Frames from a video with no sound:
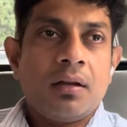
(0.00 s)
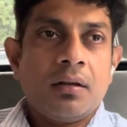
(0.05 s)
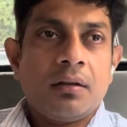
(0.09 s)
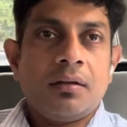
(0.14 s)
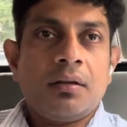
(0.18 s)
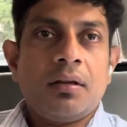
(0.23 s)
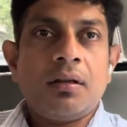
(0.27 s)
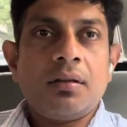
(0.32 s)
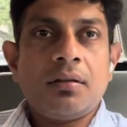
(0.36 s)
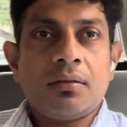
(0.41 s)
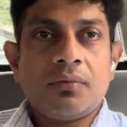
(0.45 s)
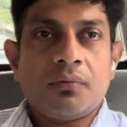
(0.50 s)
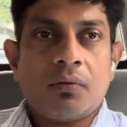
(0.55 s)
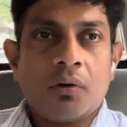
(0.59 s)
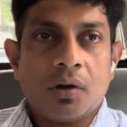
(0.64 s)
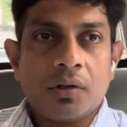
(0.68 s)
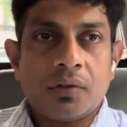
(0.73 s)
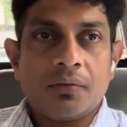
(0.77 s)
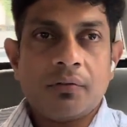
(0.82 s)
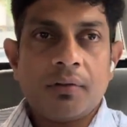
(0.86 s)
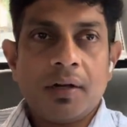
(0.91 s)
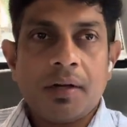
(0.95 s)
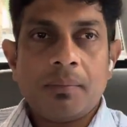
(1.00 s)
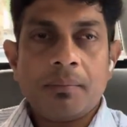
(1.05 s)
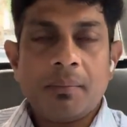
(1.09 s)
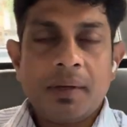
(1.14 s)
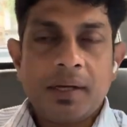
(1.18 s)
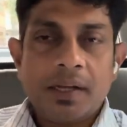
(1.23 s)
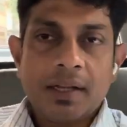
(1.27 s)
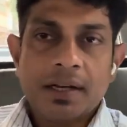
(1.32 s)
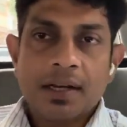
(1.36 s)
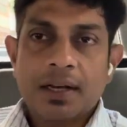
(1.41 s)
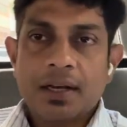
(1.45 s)
This phosphate
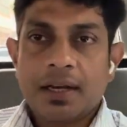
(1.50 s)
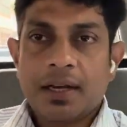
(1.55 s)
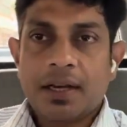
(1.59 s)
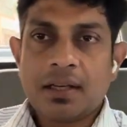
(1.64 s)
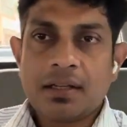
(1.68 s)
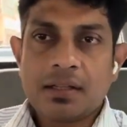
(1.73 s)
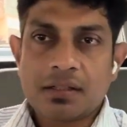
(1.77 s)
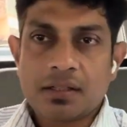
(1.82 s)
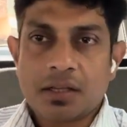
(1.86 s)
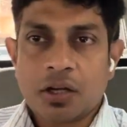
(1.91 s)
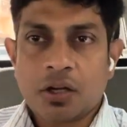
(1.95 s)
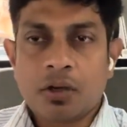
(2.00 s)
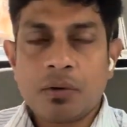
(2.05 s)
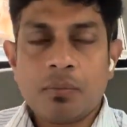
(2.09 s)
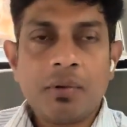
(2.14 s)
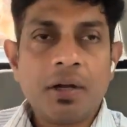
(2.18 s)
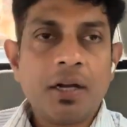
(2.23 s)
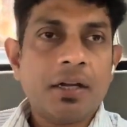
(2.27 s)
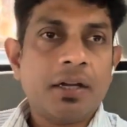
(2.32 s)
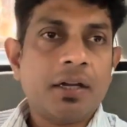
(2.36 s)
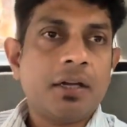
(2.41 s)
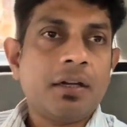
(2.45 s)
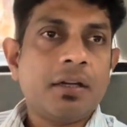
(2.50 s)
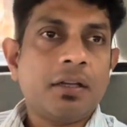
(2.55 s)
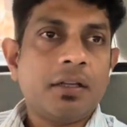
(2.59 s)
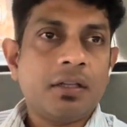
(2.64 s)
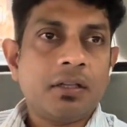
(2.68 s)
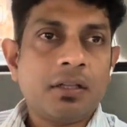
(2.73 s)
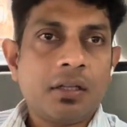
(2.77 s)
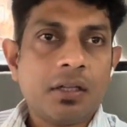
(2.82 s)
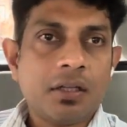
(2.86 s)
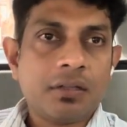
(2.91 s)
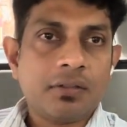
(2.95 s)
mineral gets accumulated
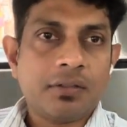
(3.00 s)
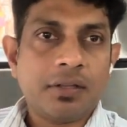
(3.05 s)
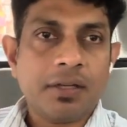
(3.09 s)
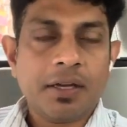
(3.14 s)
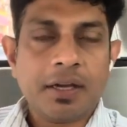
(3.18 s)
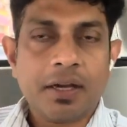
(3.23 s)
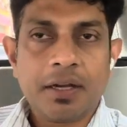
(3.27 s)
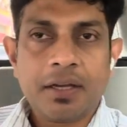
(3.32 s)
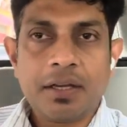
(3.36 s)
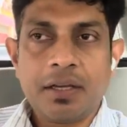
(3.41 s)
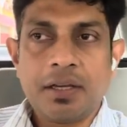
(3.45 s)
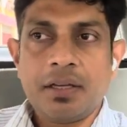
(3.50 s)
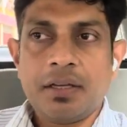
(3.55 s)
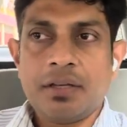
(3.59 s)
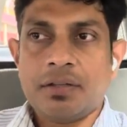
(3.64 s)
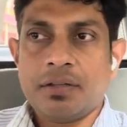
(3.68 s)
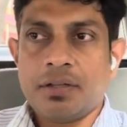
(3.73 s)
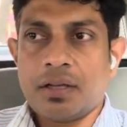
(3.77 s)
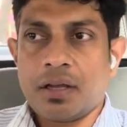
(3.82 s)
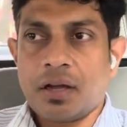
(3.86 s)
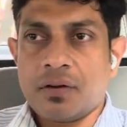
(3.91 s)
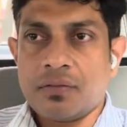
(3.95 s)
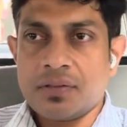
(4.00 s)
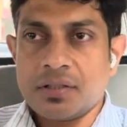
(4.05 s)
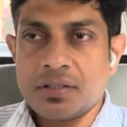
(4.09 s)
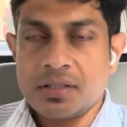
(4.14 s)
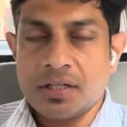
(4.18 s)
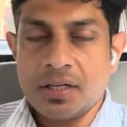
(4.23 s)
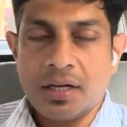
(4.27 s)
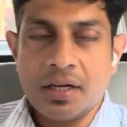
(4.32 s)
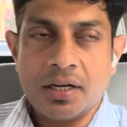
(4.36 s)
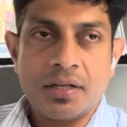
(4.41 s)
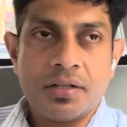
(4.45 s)
in the CKD after
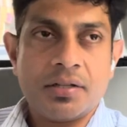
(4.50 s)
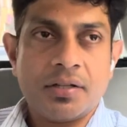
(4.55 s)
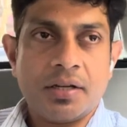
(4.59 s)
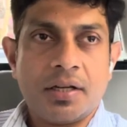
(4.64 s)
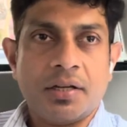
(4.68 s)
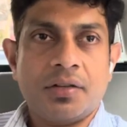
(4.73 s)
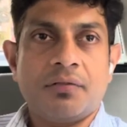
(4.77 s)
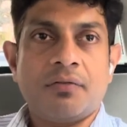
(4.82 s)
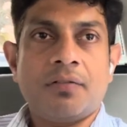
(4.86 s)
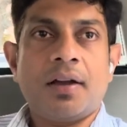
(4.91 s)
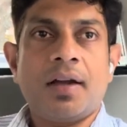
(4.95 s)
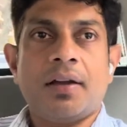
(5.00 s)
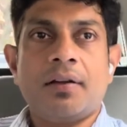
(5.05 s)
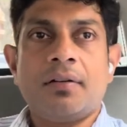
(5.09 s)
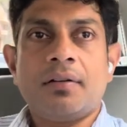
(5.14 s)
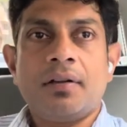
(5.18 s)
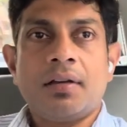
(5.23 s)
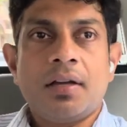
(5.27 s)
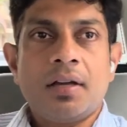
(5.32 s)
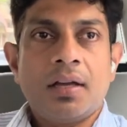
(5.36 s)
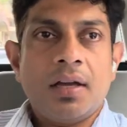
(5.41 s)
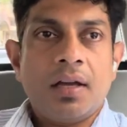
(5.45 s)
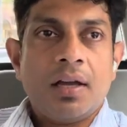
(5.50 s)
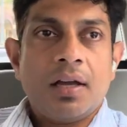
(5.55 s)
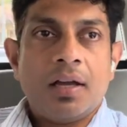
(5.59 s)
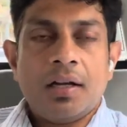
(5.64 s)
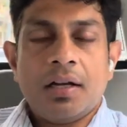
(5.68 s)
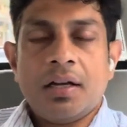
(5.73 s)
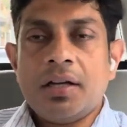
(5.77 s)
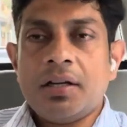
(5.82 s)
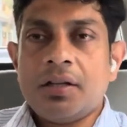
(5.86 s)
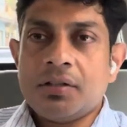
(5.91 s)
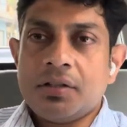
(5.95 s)
CKD stage 5,
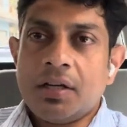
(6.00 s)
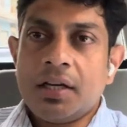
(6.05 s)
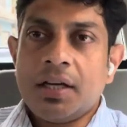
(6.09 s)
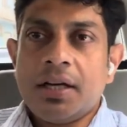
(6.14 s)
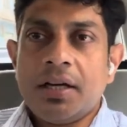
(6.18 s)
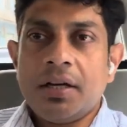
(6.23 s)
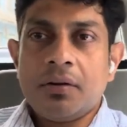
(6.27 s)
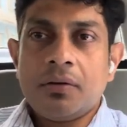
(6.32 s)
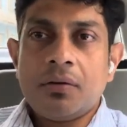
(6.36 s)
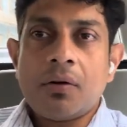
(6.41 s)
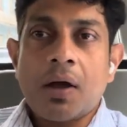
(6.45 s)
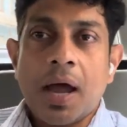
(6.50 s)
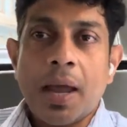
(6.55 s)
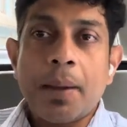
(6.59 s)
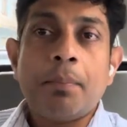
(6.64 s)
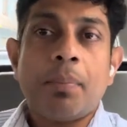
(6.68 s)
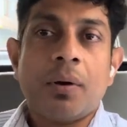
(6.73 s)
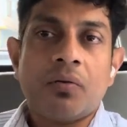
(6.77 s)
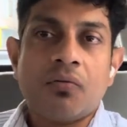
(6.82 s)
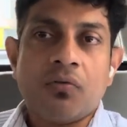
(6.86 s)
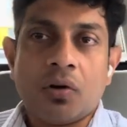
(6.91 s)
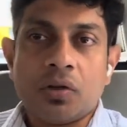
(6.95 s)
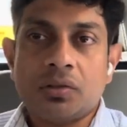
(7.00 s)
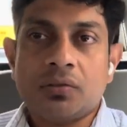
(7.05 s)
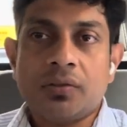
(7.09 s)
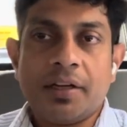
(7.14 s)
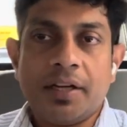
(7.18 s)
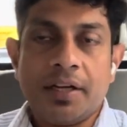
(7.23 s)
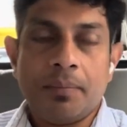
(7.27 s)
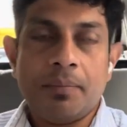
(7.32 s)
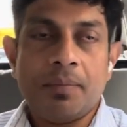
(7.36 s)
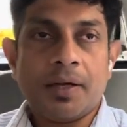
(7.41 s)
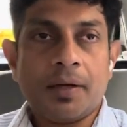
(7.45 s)
leading to
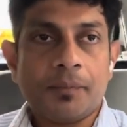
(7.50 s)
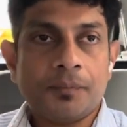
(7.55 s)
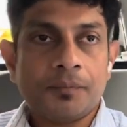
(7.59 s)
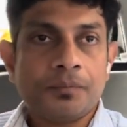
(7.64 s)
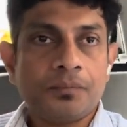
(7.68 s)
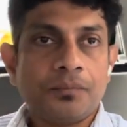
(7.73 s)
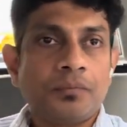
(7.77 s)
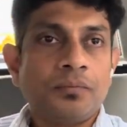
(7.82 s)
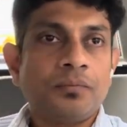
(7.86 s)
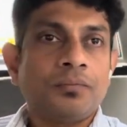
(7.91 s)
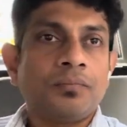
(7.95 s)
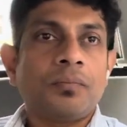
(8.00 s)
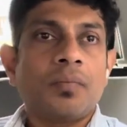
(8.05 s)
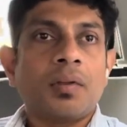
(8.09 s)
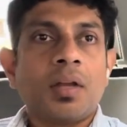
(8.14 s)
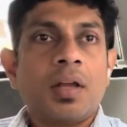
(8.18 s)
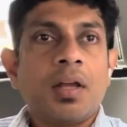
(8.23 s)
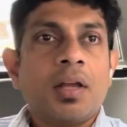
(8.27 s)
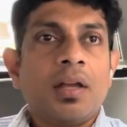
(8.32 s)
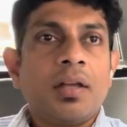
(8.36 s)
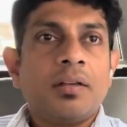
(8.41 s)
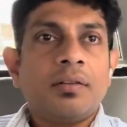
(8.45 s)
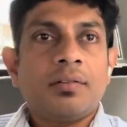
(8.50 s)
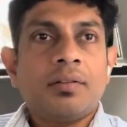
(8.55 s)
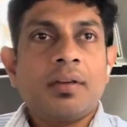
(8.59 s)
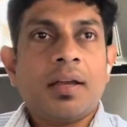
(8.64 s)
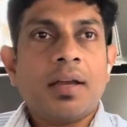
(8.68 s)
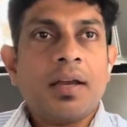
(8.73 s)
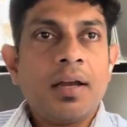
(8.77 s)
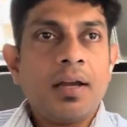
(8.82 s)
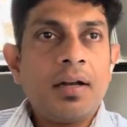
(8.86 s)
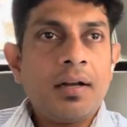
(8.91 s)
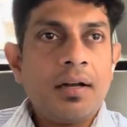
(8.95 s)
hyperphosphatemia.
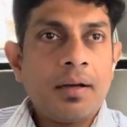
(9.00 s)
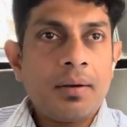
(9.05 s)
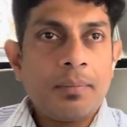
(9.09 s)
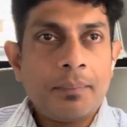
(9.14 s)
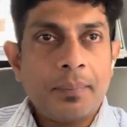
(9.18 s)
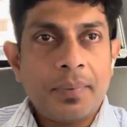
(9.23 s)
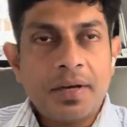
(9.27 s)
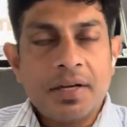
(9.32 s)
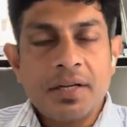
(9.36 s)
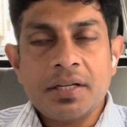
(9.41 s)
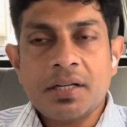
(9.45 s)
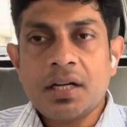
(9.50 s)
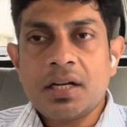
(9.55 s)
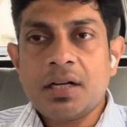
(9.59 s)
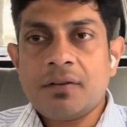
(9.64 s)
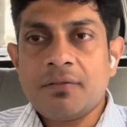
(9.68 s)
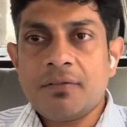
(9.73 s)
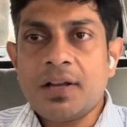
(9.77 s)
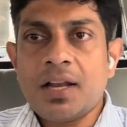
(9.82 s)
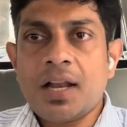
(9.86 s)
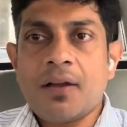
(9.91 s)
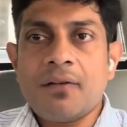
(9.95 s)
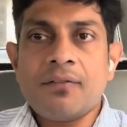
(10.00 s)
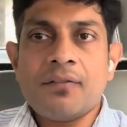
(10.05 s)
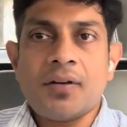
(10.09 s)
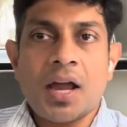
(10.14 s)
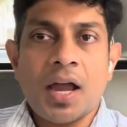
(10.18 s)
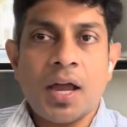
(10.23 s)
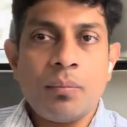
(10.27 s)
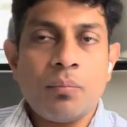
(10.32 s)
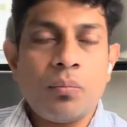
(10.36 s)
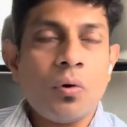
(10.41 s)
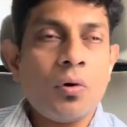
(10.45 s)
Second, patient will have
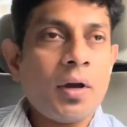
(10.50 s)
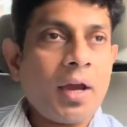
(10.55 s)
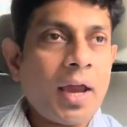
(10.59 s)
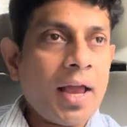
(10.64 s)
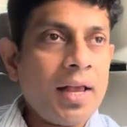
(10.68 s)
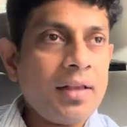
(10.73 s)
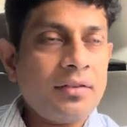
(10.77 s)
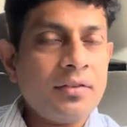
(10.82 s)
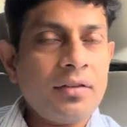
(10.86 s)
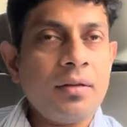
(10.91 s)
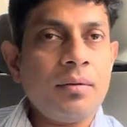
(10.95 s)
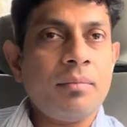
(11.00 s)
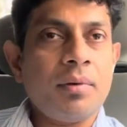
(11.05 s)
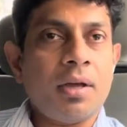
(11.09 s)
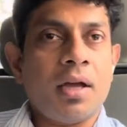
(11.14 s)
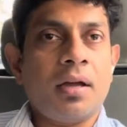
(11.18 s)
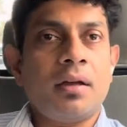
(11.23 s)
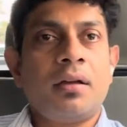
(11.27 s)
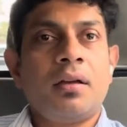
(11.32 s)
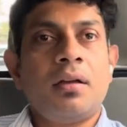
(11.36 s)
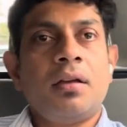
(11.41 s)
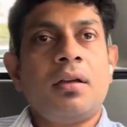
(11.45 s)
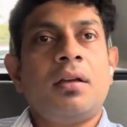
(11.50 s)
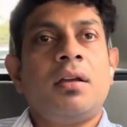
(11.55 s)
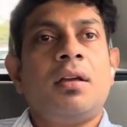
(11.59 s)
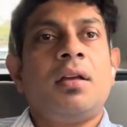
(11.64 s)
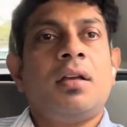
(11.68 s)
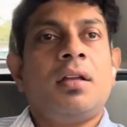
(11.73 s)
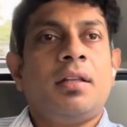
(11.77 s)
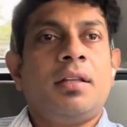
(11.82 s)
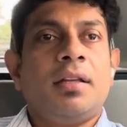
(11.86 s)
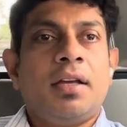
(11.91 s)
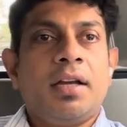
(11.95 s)
hypocalcemia.
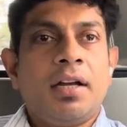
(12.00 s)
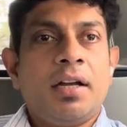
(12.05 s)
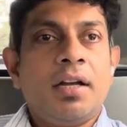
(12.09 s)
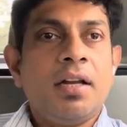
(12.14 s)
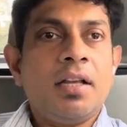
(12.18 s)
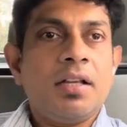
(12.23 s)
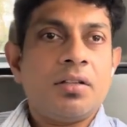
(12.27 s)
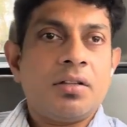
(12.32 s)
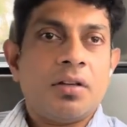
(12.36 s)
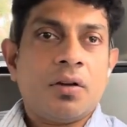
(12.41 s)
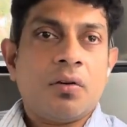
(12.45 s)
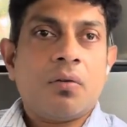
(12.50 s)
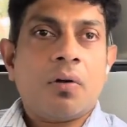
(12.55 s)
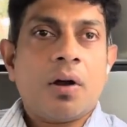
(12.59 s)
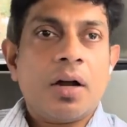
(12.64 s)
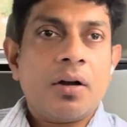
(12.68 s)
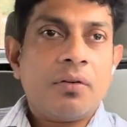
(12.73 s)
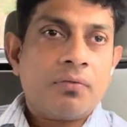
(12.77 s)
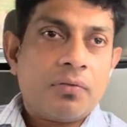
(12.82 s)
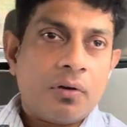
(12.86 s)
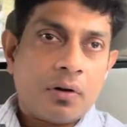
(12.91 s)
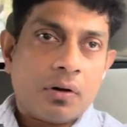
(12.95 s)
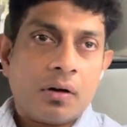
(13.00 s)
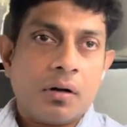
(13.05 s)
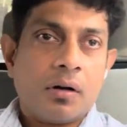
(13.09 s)
The kidney is required for